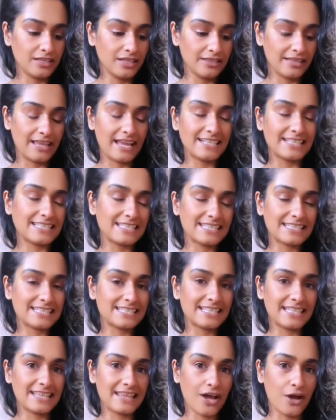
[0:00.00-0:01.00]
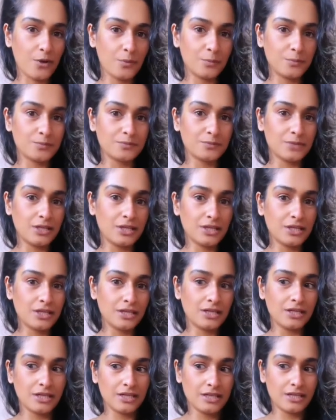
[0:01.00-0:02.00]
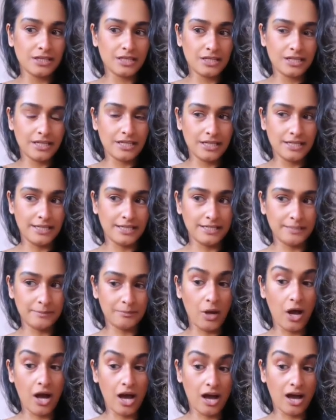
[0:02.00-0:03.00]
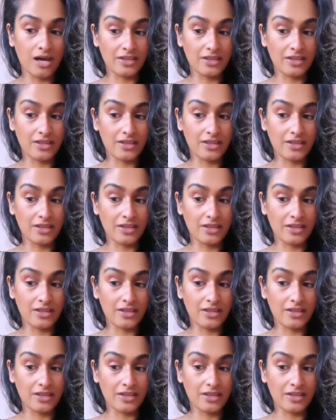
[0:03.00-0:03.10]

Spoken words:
They didn't see their own part